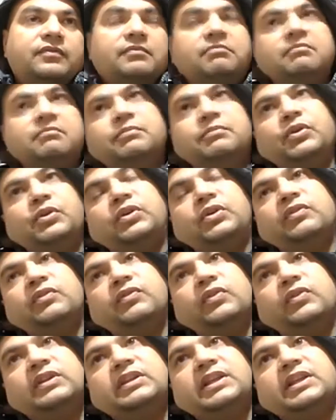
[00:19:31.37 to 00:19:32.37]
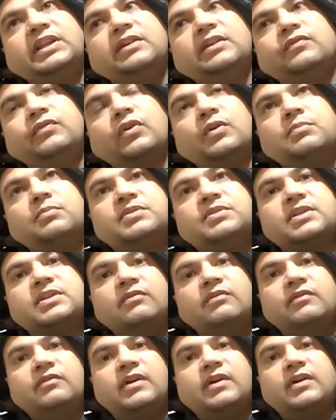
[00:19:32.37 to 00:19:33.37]
beautiful thing from
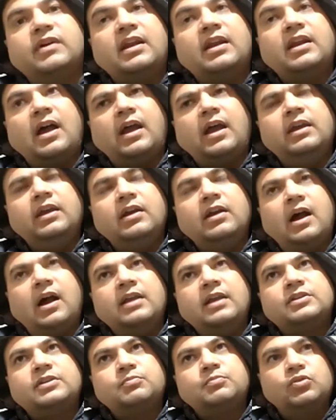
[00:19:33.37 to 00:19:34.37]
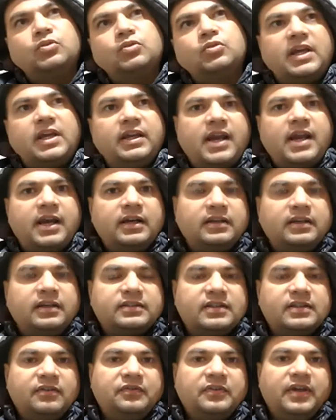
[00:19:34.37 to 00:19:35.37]
someone, and I suppose I read it
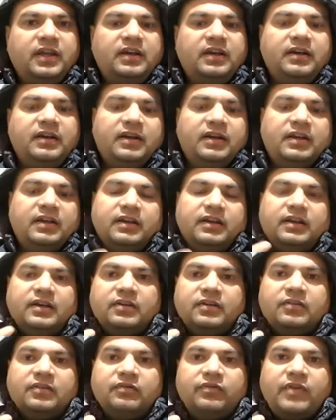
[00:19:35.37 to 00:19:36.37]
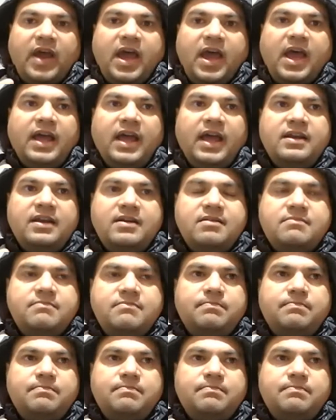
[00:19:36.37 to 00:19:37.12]
somewhere. When